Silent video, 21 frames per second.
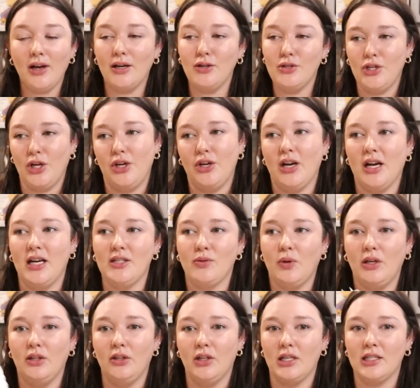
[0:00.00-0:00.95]
I'll show you
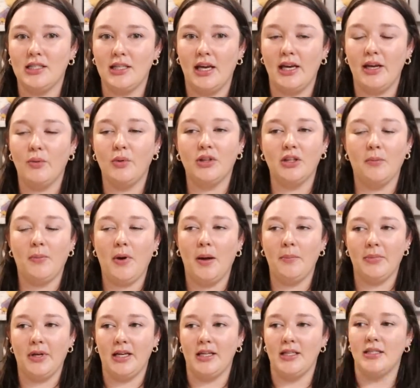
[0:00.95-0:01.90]
guys what it looks like with the
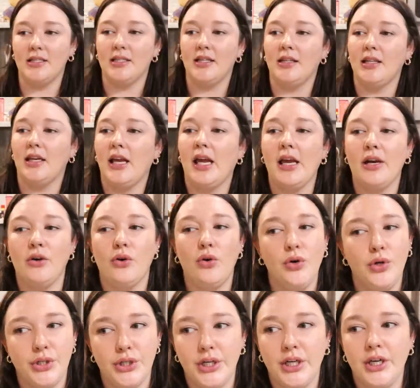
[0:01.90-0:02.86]
pumpkins and the candle
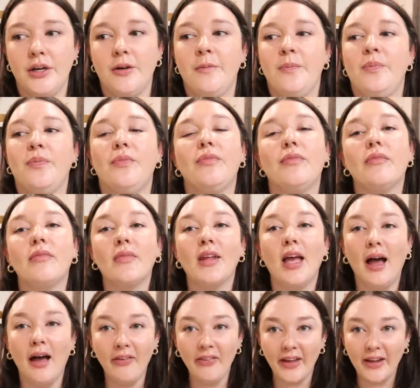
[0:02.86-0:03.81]
holder
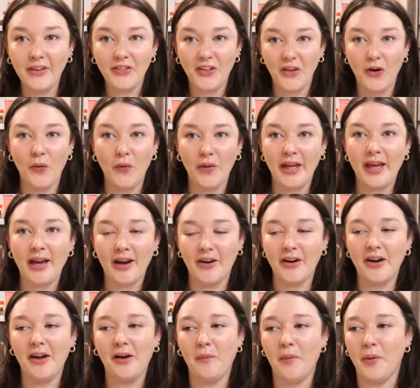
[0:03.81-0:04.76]
and like the only
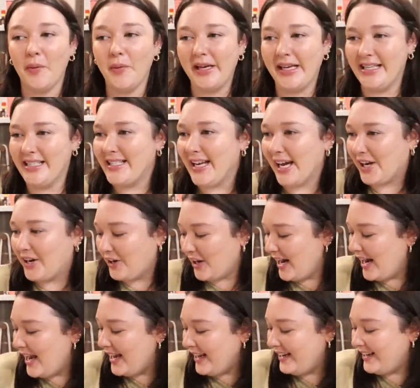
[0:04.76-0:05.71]
area where we can
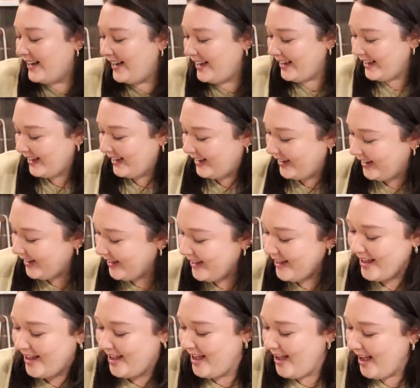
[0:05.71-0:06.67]
decorate
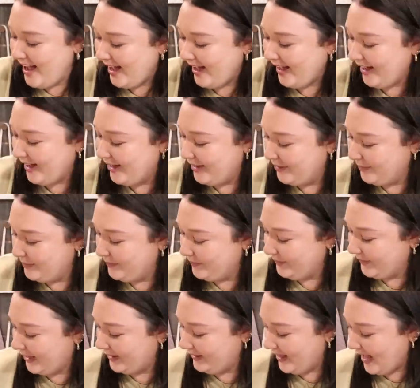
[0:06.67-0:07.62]

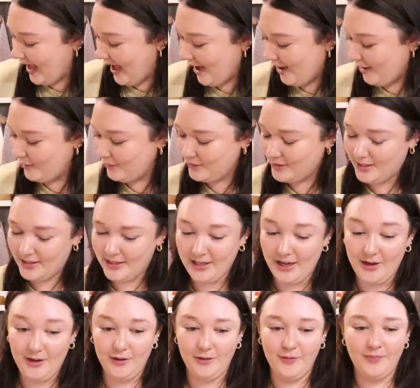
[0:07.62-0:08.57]
um, in the house.
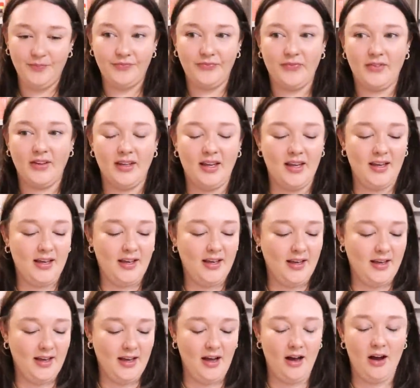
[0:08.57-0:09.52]
So
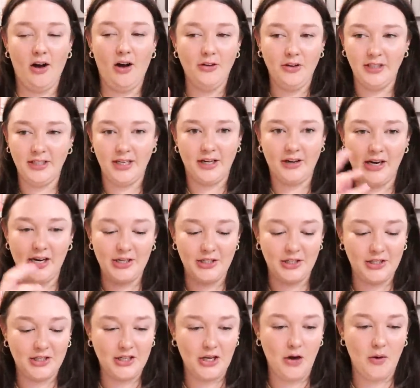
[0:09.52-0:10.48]
all the
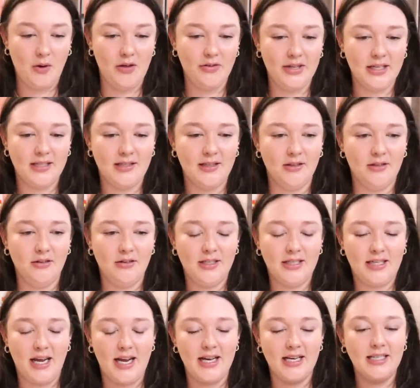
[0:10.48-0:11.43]
decorations go on this little
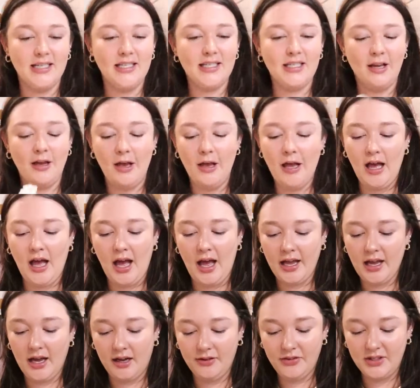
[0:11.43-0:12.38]
stand.
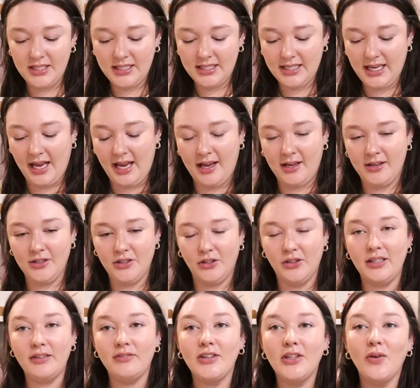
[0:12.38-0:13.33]
I got this
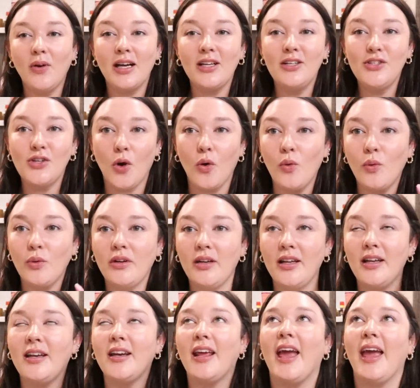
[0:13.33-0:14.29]
candle, even though I don't
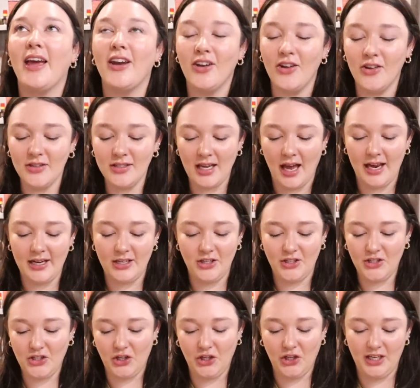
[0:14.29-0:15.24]
need candles, I
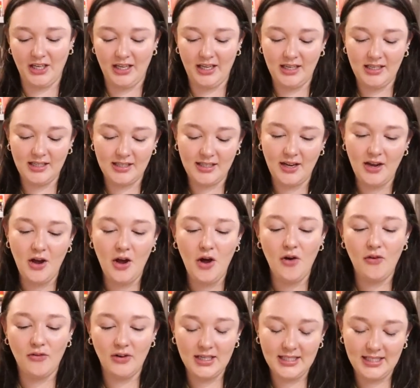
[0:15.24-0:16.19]
just couldn't
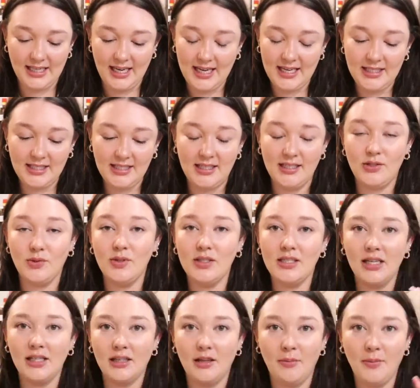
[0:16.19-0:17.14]
resist. This
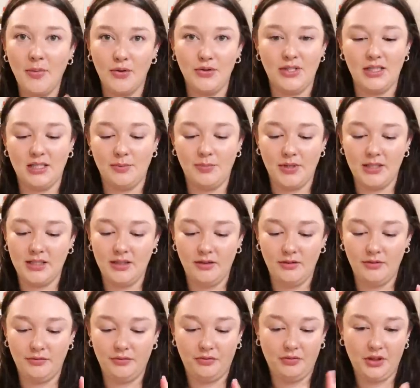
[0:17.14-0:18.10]
was like the most
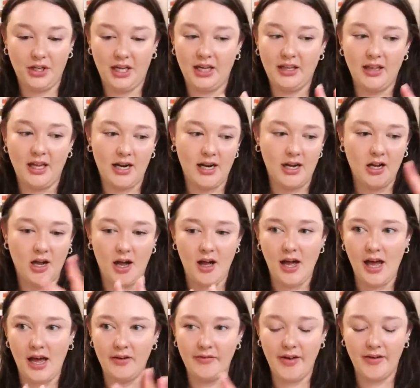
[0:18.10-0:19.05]
expensive thing that I
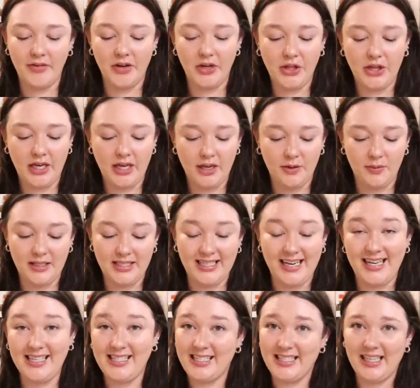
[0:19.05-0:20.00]
got out of everything. It was
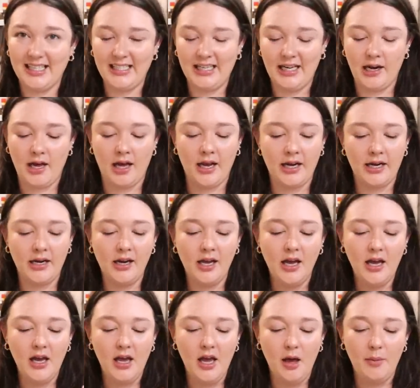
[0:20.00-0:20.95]
$19.99,
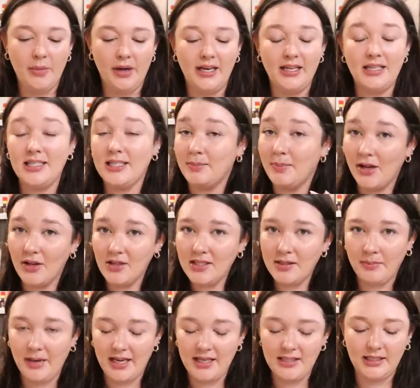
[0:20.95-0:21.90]
but it
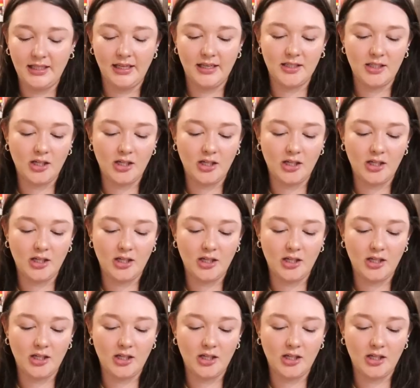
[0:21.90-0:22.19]
smells amazing.